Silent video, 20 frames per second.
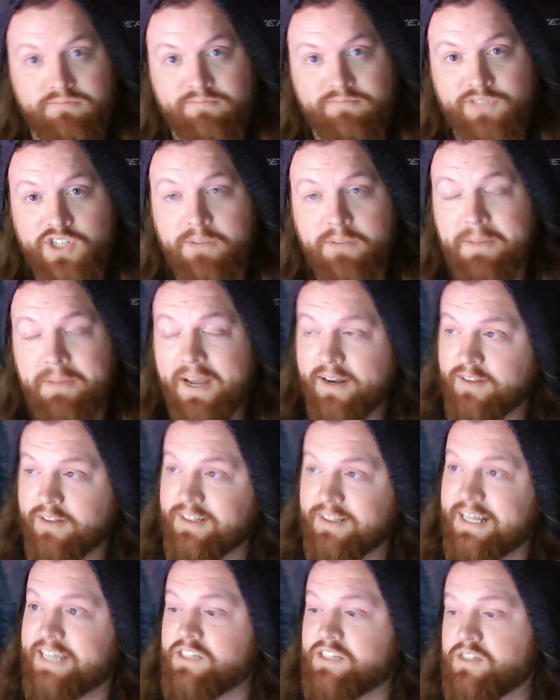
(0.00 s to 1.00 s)
She made a
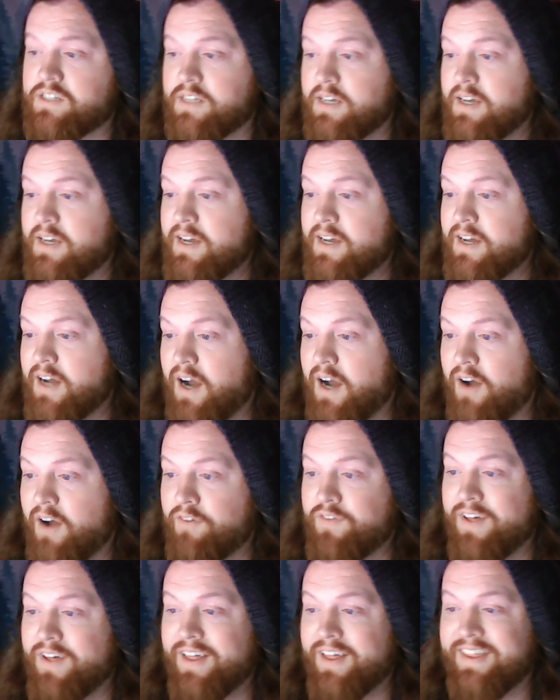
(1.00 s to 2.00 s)
list
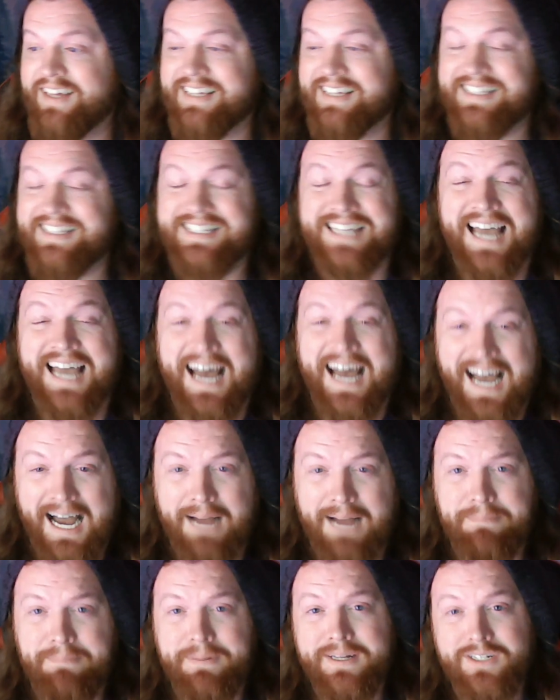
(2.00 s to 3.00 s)
of the
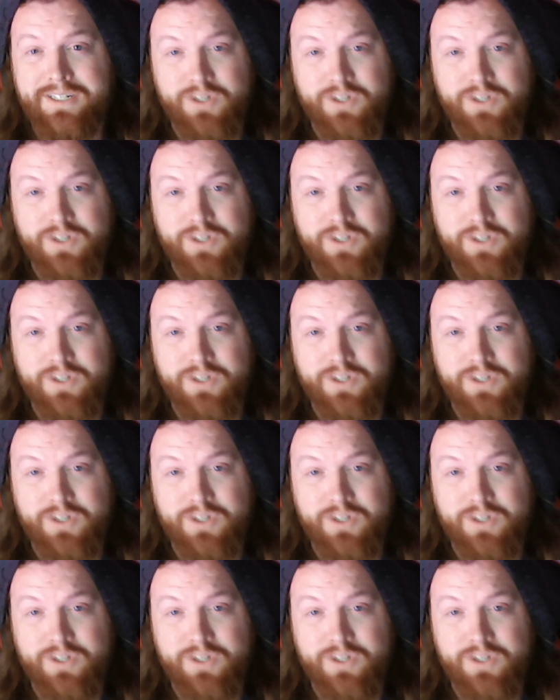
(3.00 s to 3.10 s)
top